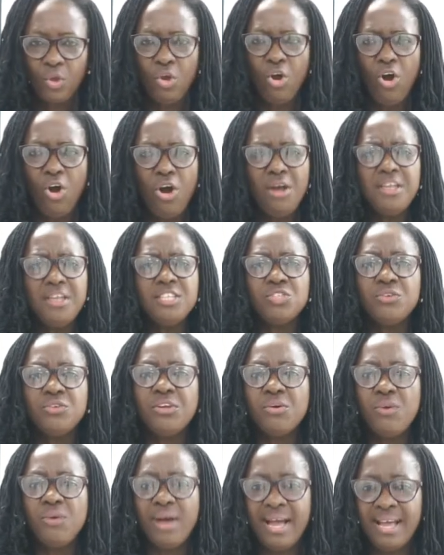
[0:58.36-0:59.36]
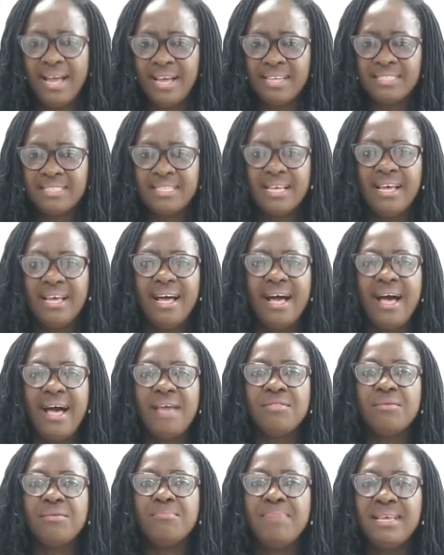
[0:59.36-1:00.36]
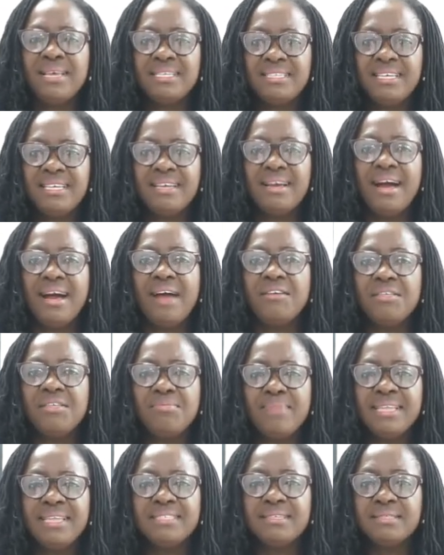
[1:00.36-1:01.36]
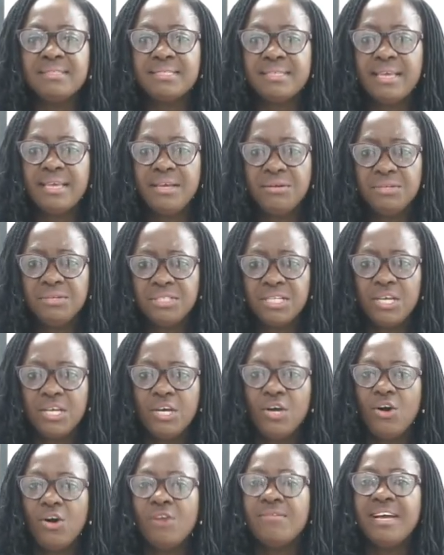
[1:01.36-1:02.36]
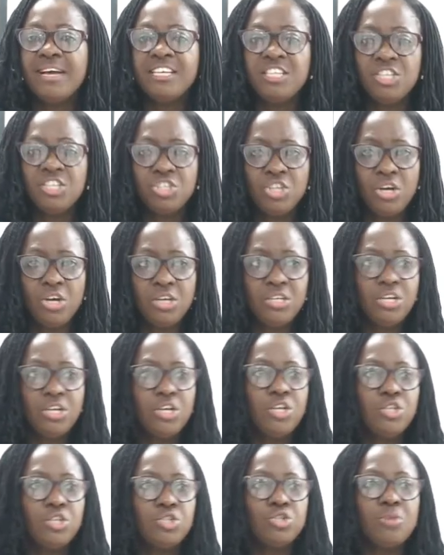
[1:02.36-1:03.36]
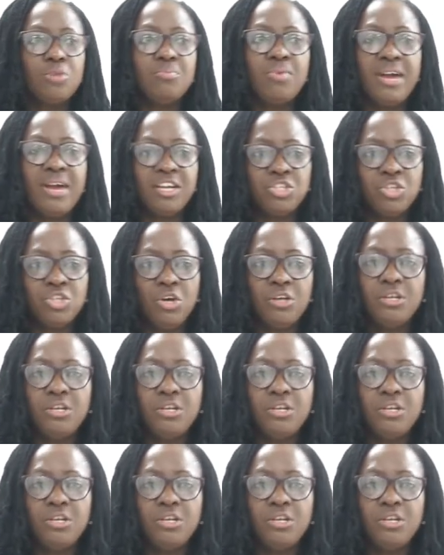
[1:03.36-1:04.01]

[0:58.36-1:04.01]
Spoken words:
All it requires are the basic arithmetic skills of addition, subtraction,